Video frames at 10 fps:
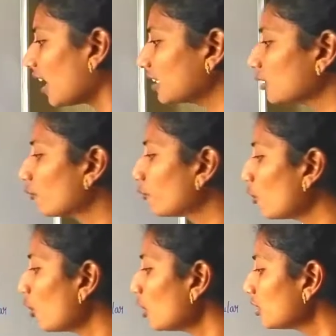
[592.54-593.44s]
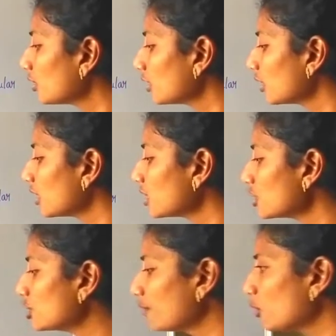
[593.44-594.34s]
and the fourth
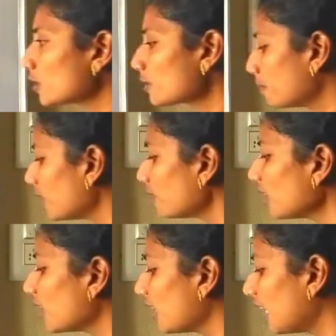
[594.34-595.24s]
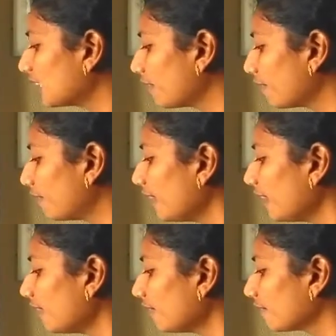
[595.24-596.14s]
Gymnosperm, and the
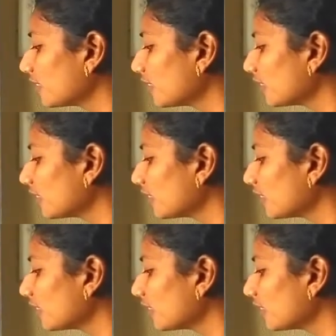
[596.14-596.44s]
fifth